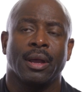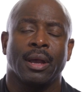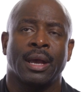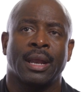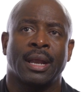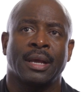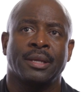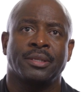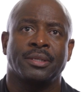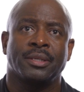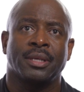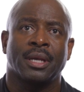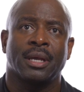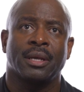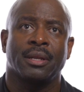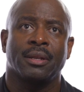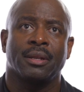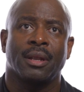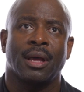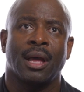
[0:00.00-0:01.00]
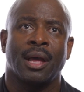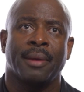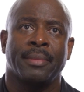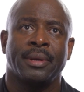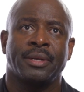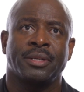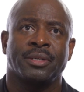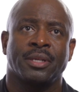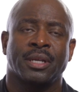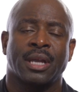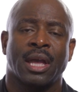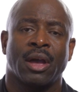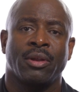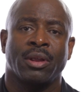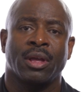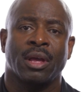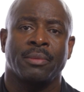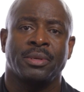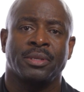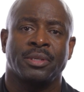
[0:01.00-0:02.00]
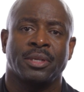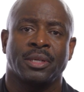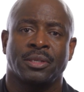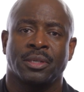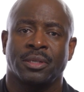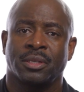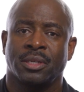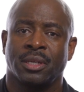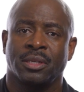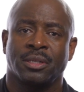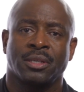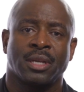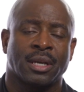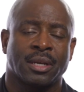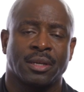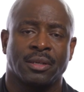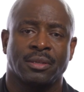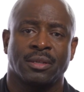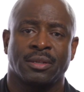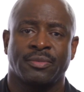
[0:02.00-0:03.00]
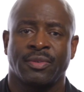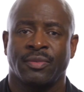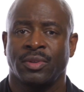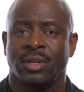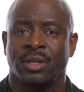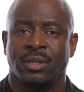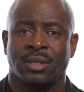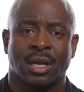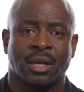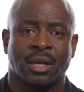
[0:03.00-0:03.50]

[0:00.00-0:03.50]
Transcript: And I said, how much is it counting up? She says, it's 10 seconds, it's 15